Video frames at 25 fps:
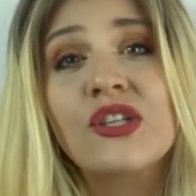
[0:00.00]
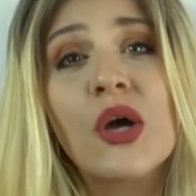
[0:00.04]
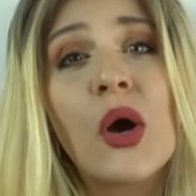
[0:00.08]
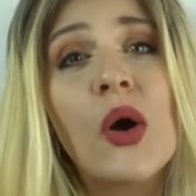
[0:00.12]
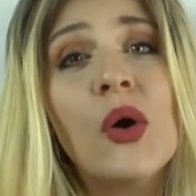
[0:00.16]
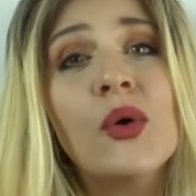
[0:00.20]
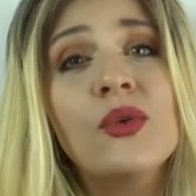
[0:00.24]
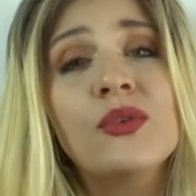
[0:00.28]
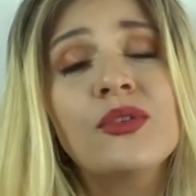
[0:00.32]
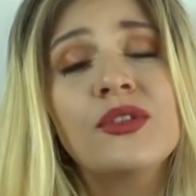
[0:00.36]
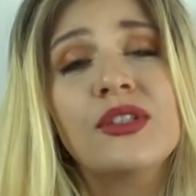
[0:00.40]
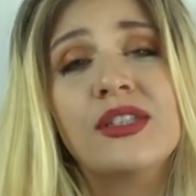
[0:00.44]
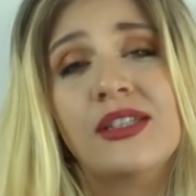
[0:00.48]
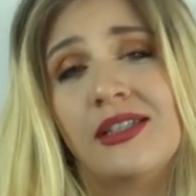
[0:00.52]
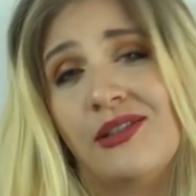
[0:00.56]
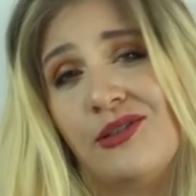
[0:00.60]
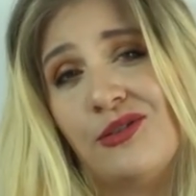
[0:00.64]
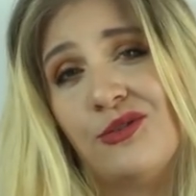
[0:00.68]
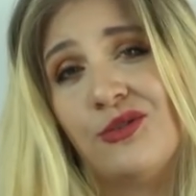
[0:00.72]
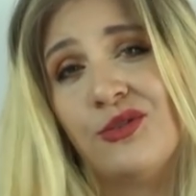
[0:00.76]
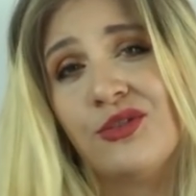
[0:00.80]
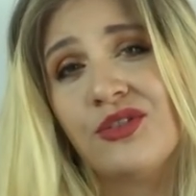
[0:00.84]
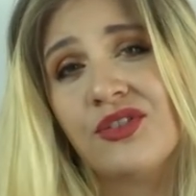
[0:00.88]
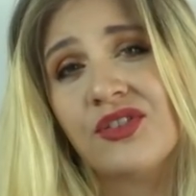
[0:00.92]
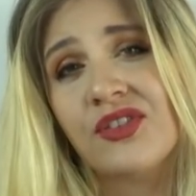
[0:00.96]
don't
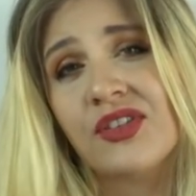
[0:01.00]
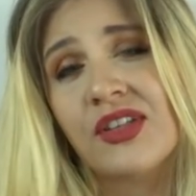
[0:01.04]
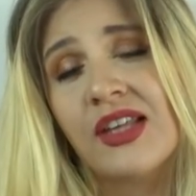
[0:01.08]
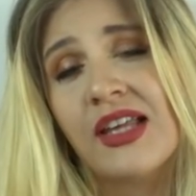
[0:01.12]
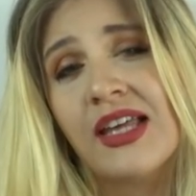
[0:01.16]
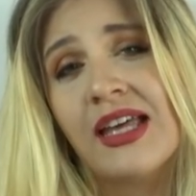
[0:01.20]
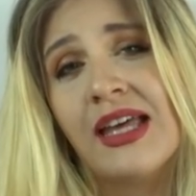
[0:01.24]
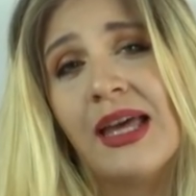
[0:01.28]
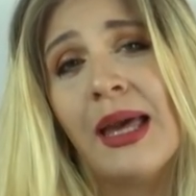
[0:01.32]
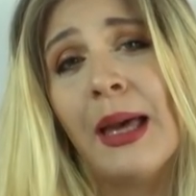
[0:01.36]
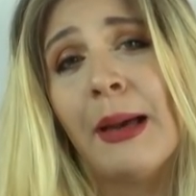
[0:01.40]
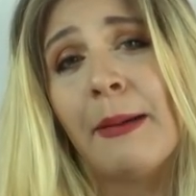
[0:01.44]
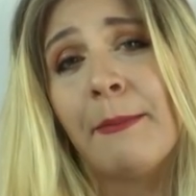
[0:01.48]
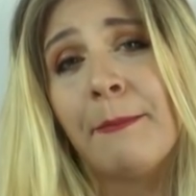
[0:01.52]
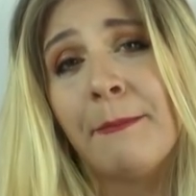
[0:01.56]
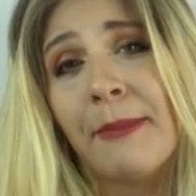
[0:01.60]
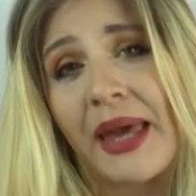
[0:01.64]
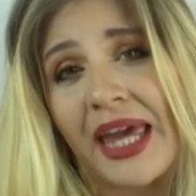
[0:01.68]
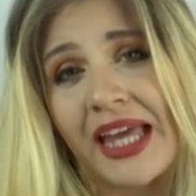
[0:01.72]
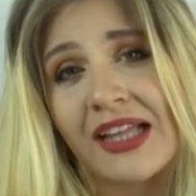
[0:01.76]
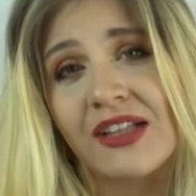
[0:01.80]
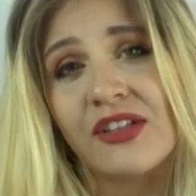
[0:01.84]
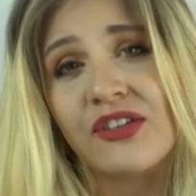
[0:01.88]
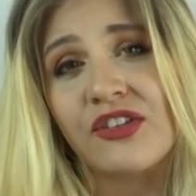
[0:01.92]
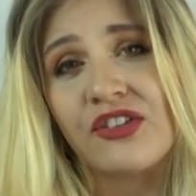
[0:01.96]
use a
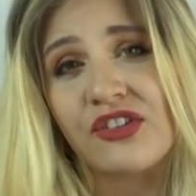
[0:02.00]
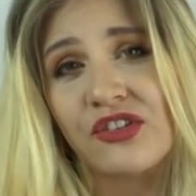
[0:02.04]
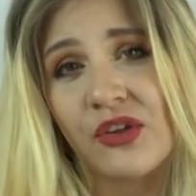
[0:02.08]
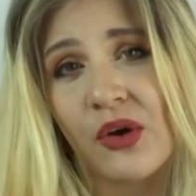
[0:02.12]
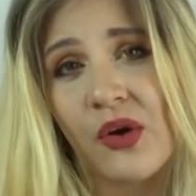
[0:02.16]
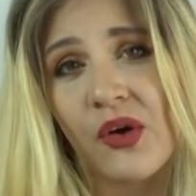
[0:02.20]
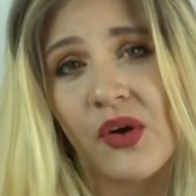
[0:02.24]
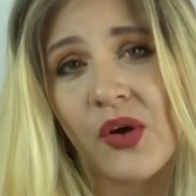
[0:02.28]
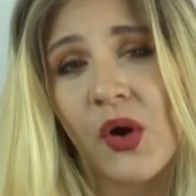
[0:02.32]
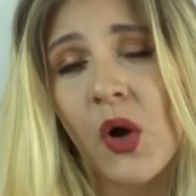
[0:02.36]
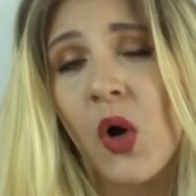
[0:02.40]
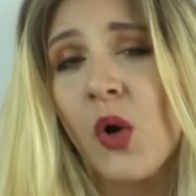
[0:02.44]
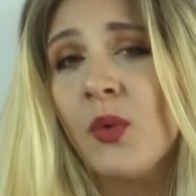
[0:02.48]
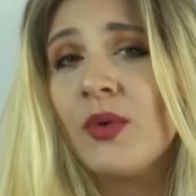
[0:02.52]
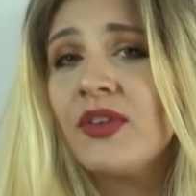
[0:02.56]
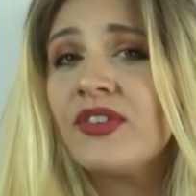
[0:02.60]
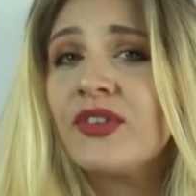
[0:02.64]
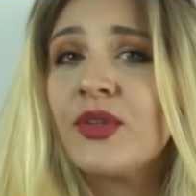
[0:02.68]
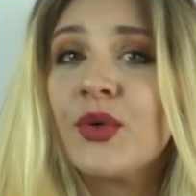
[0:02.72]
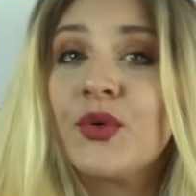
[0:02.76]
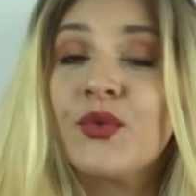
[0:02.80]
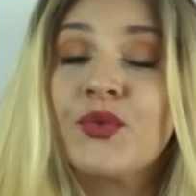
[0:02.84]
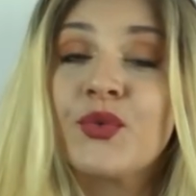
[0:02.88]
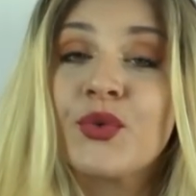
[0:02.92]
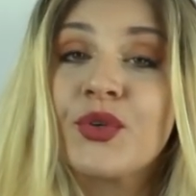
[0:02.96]
male song,
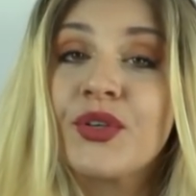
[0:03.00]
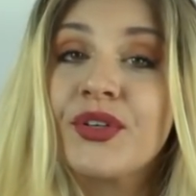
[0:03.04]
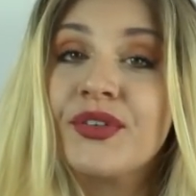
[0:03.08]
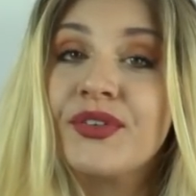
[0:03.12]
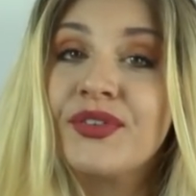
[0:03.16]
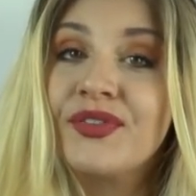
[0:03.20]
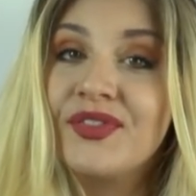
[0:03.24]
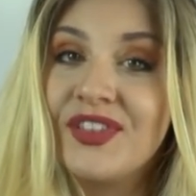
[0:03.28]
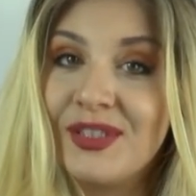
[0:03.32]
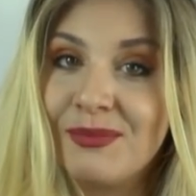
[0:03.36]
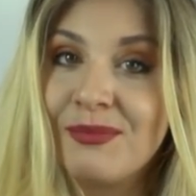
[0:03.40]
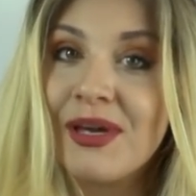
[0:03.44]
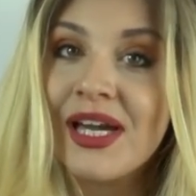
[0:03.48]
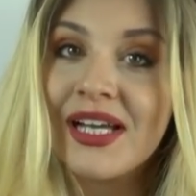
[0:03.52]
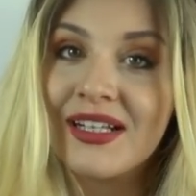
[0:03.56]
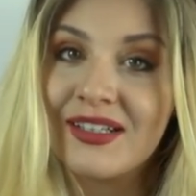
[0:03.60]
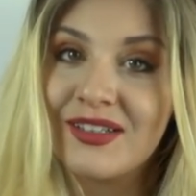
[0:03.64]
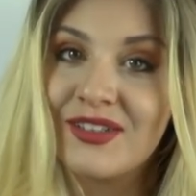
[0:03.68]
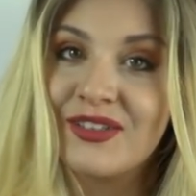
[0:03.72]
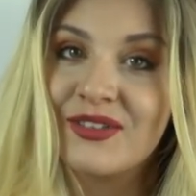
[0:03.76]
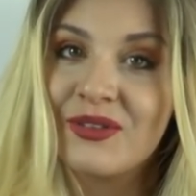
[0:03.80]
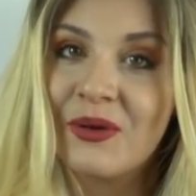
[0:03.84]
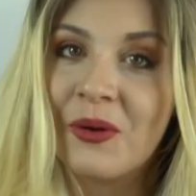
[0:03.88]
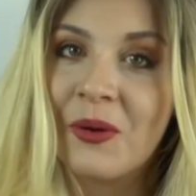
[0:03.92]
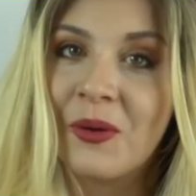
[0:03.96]
always go for a
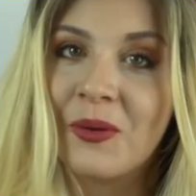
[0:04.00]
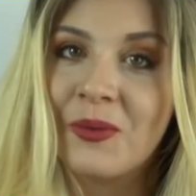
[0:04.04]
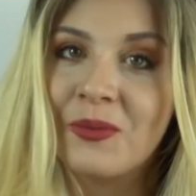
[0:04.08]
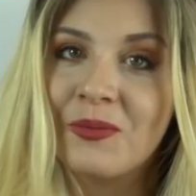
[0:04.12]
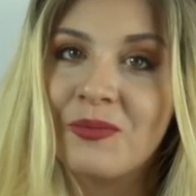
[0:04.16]
female song.